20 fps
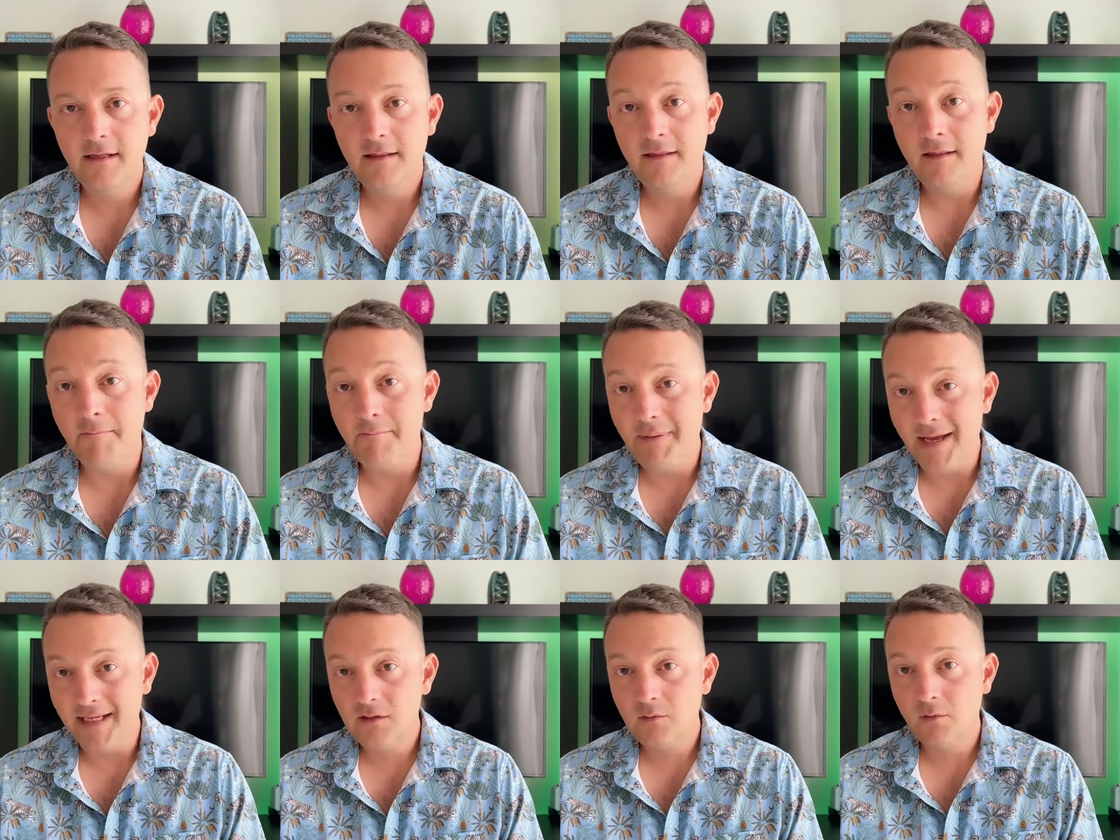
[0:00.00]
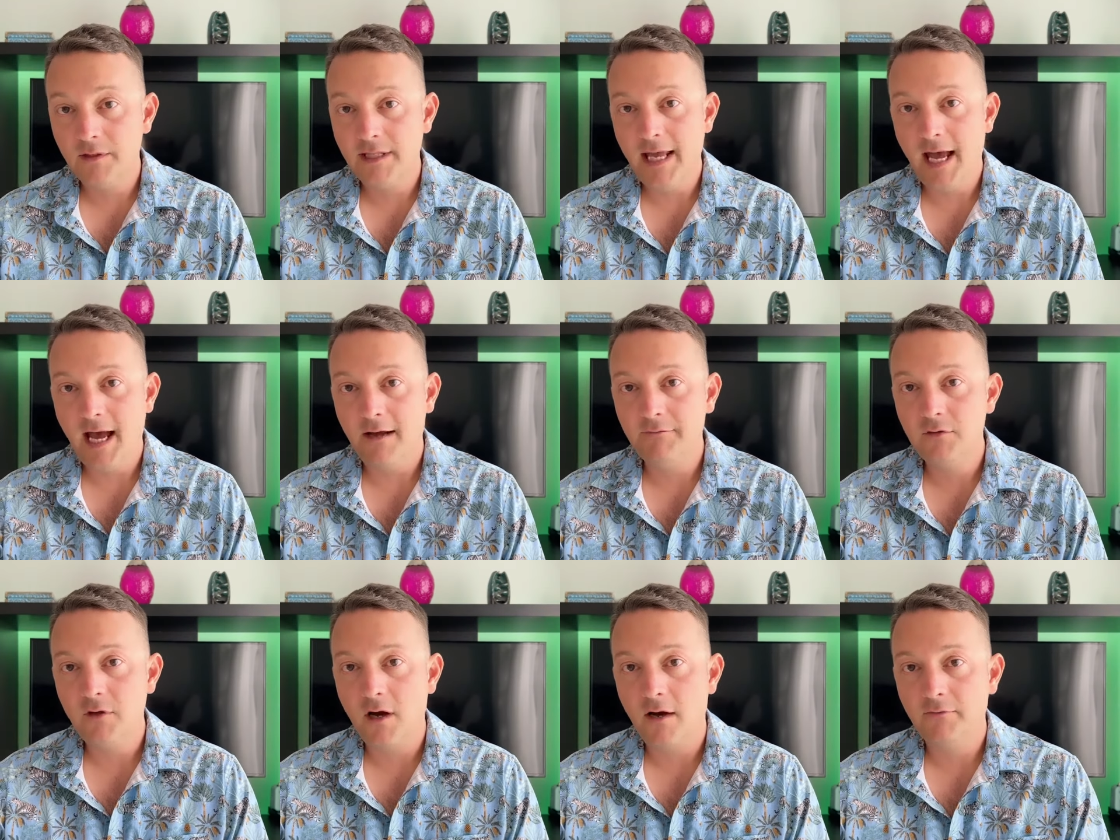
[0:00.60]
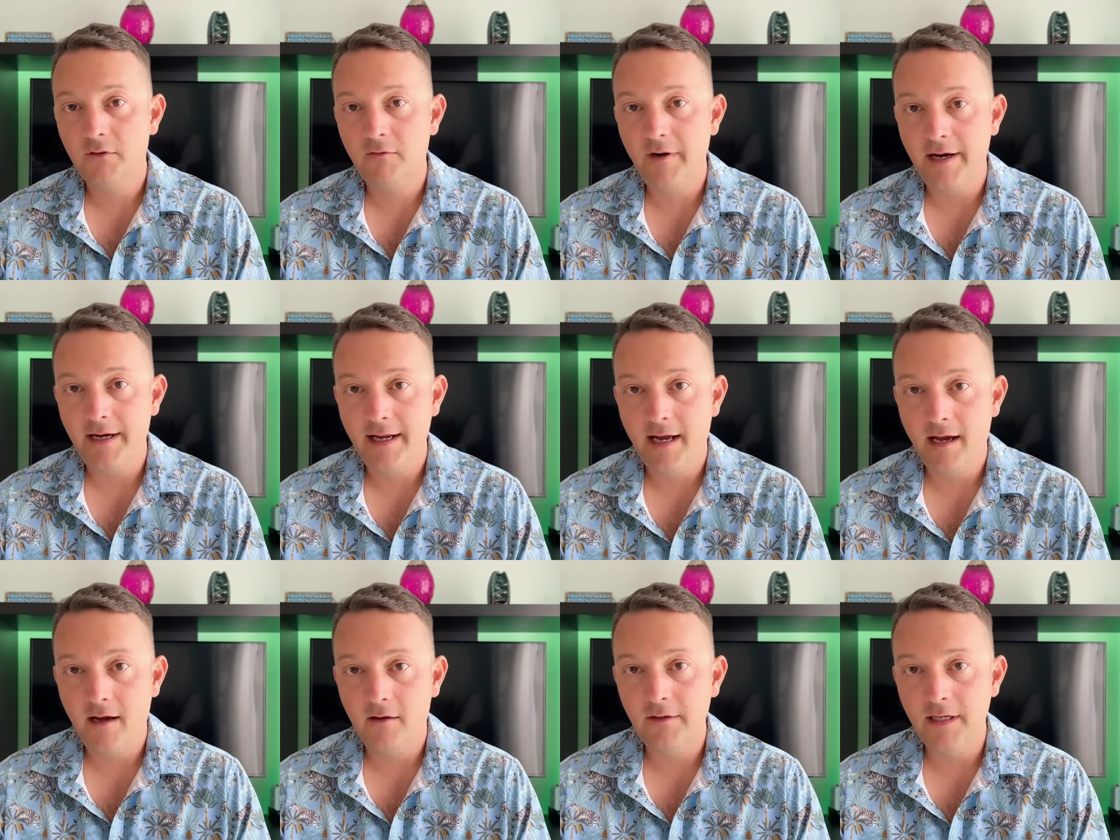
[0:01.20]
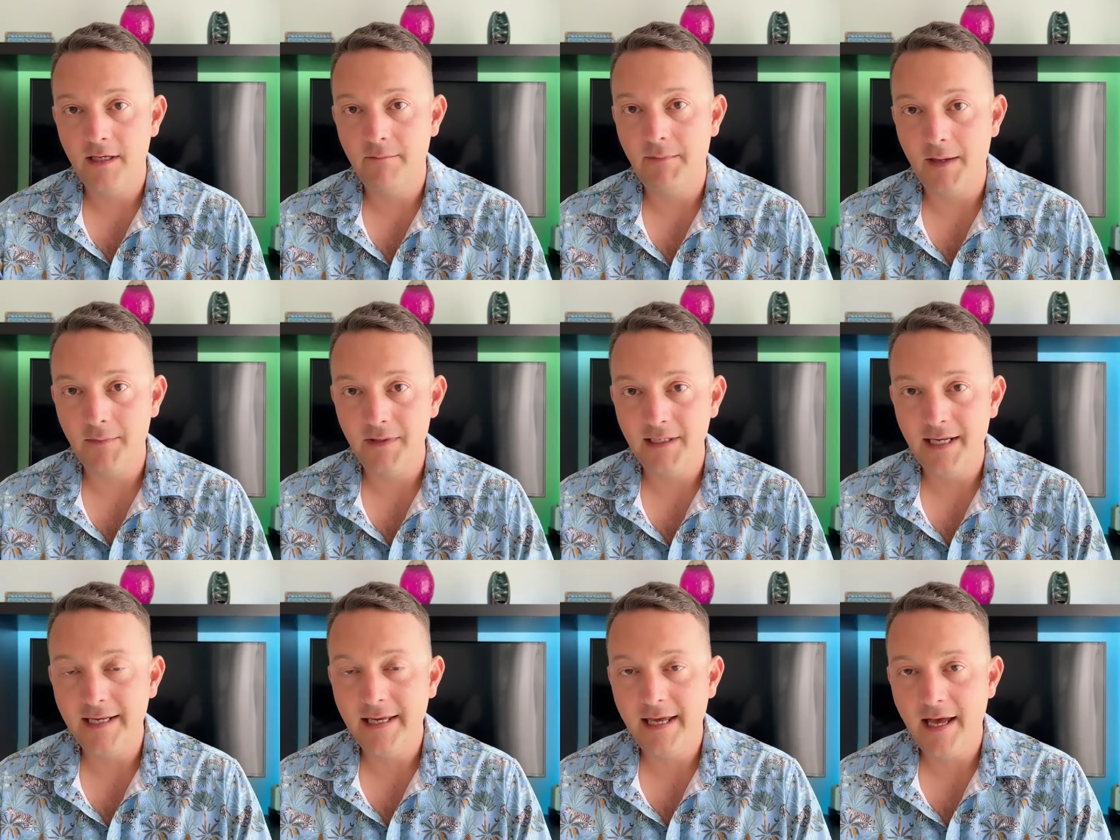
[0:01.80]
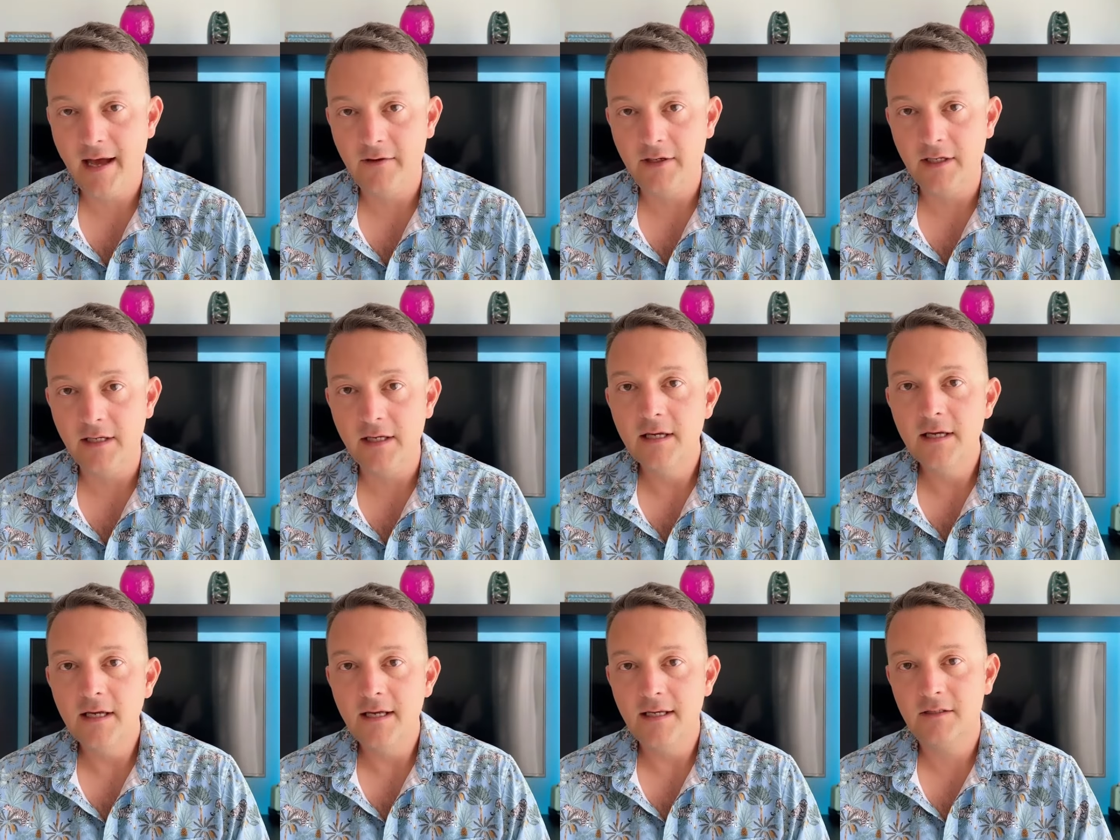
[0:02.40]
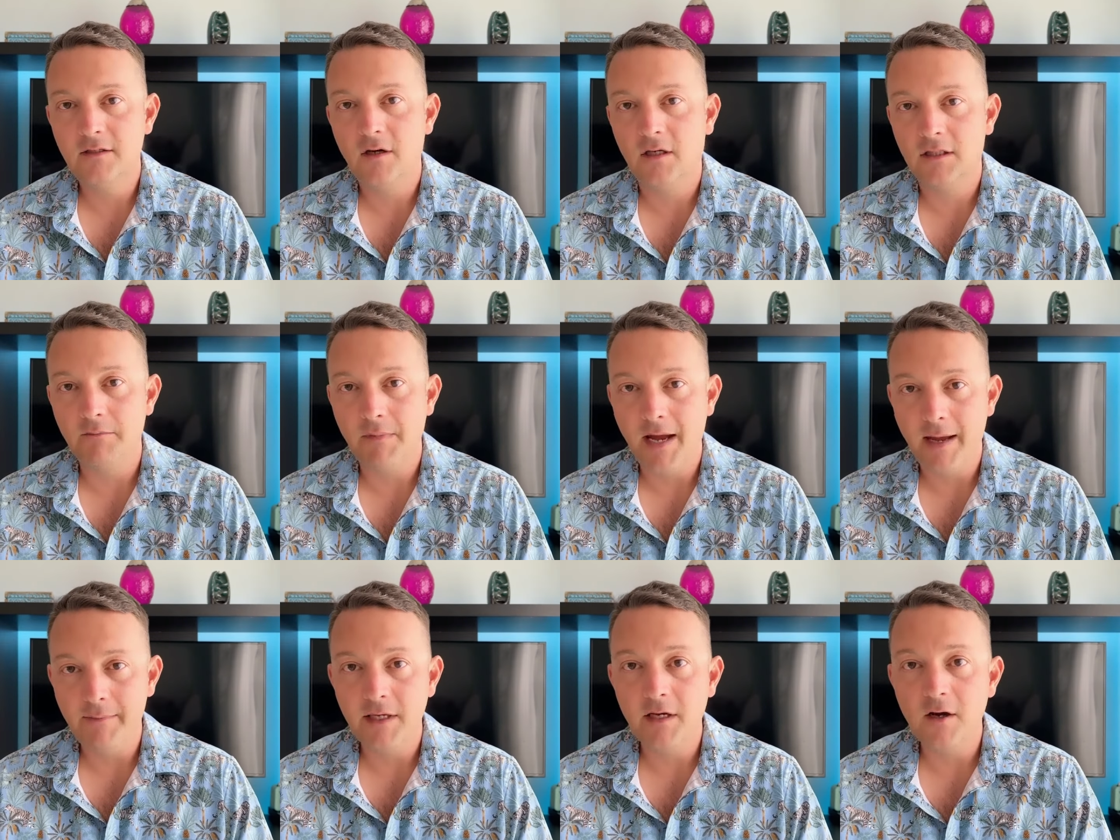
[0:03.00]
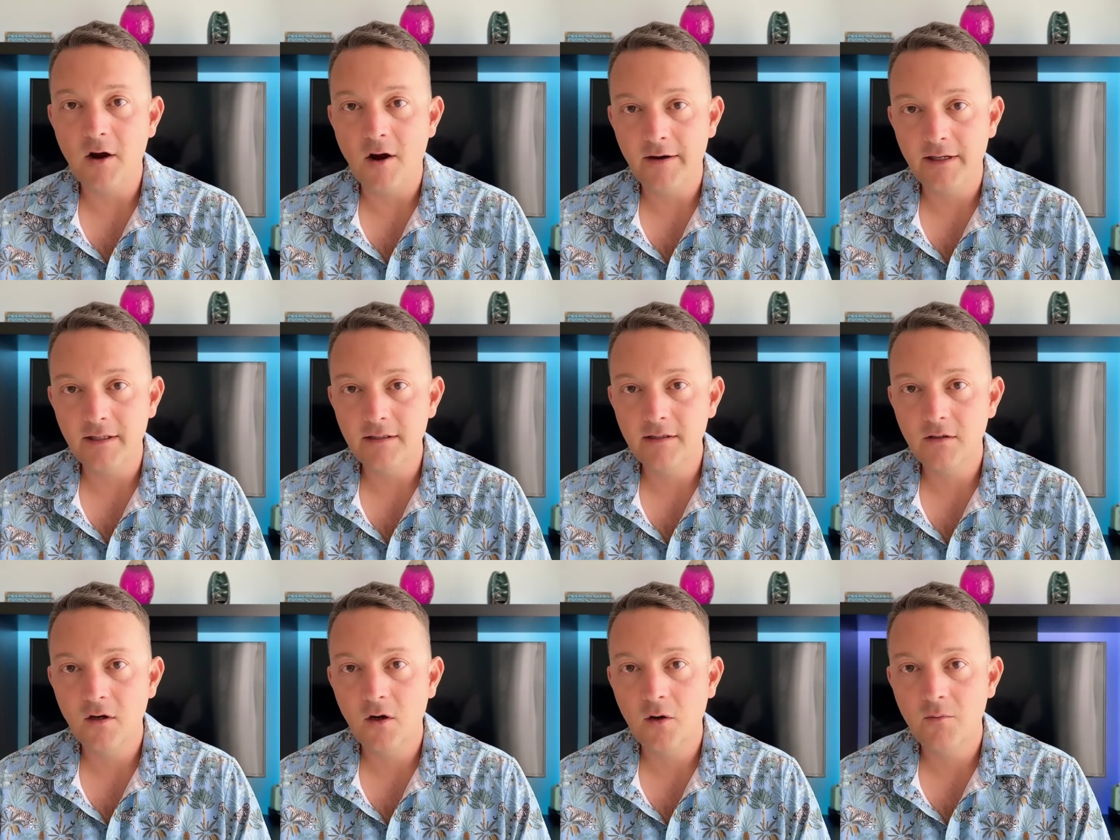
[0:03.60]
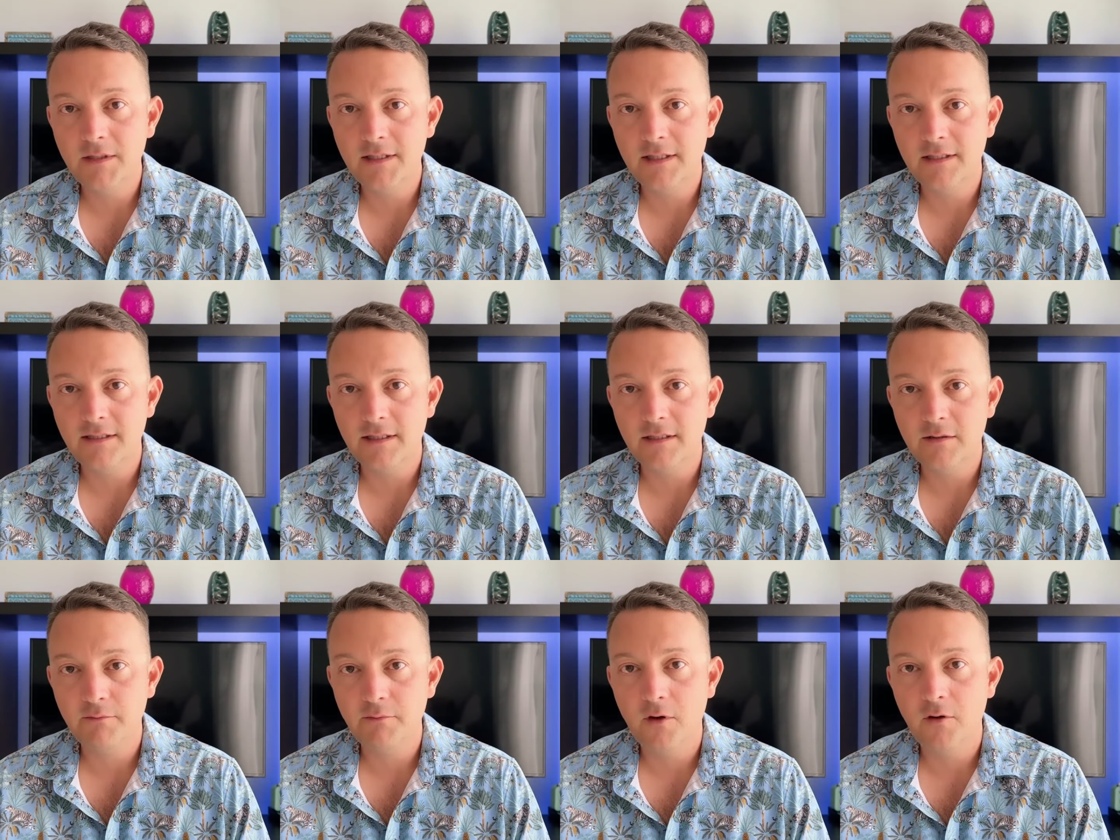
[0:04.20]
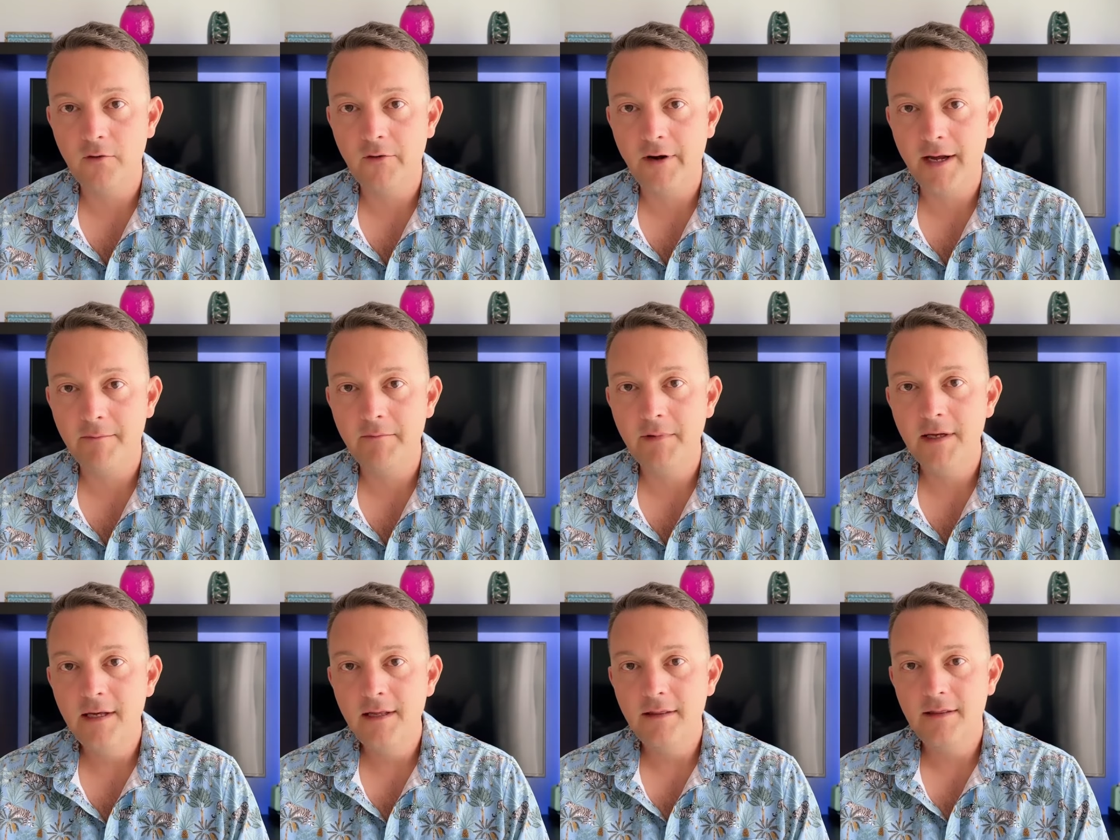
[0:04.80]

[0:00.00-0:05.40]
The best one they have to offer right now in Miami-Dade County is called the Miami Gardens Home Assistance Program.